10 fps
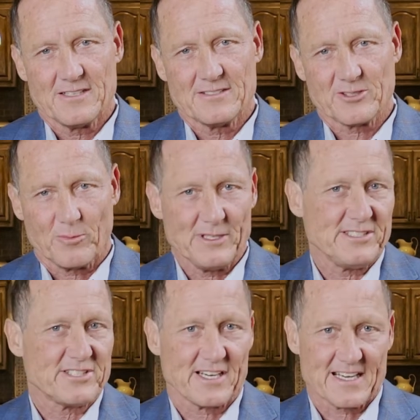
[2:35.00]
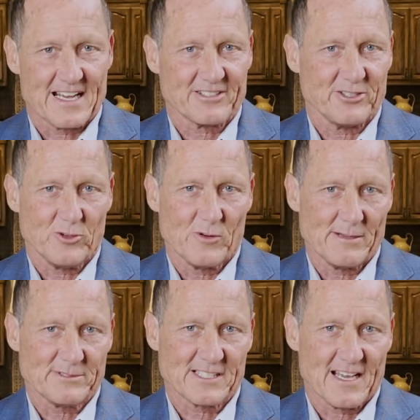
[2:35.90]
So please check out the new
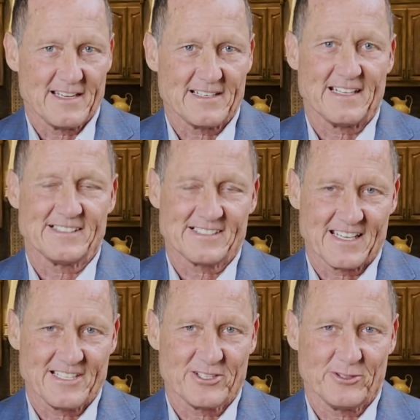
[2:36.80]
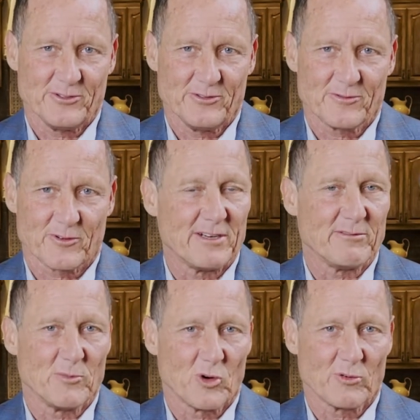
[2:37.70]
website and stay tuned for
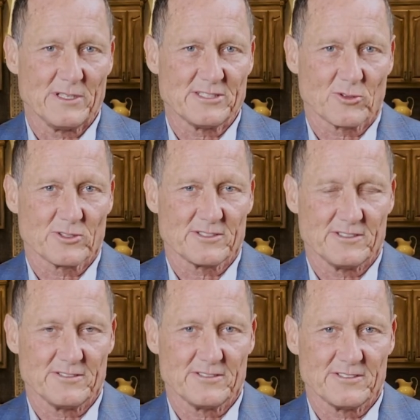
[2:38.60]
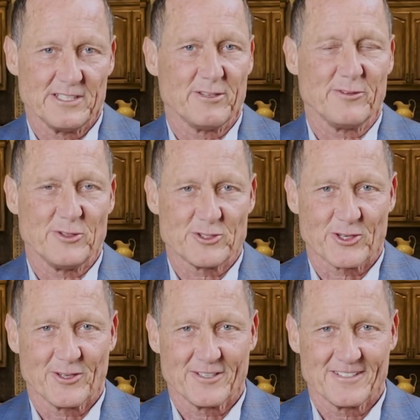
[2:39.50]
even more resources in the future.